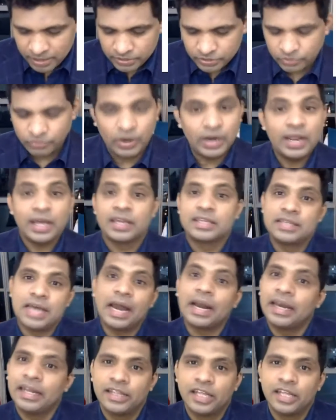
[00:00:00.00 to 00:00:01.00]
So what
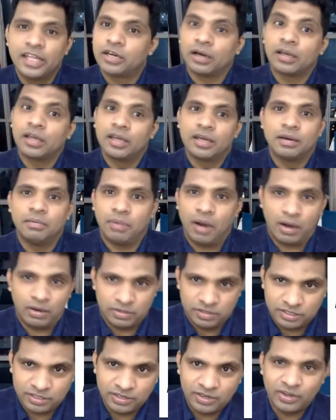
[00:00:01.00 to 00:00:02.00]
exactly they're talking
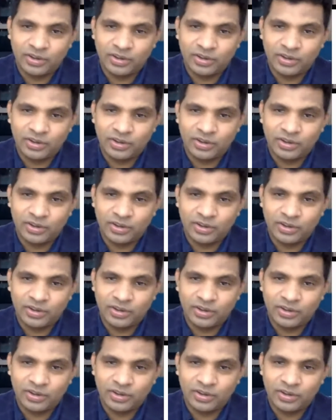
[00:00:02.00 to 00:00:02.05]
about?